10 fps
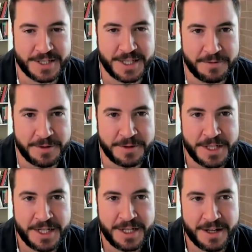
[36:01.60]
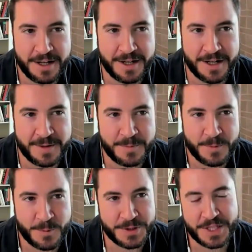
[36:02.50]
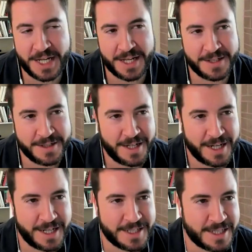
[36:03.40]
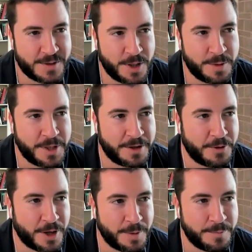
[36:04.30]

agency level, um, which again, I guess that's what I'm here for.